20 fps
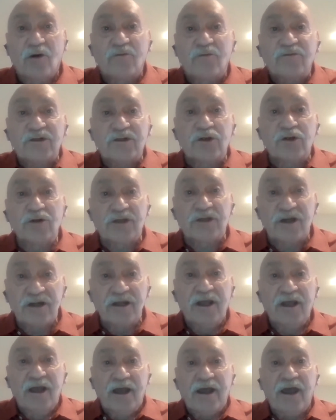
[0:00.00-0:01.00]
of total
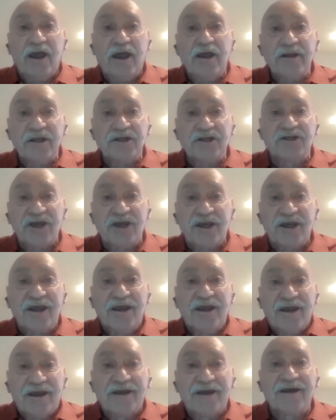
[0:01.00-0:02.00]
energy
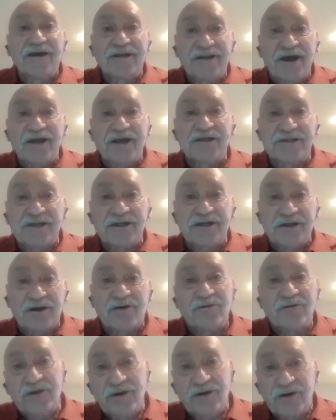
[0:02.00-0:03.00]
density
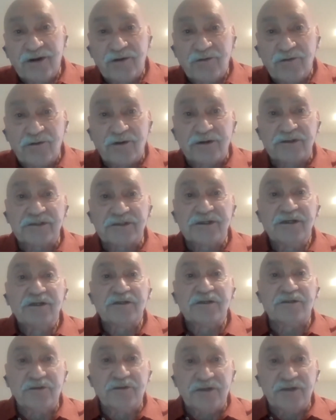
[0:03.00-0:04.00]
of universe.
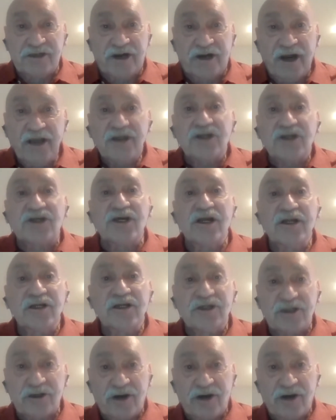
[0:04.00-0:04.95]
So it's great challenge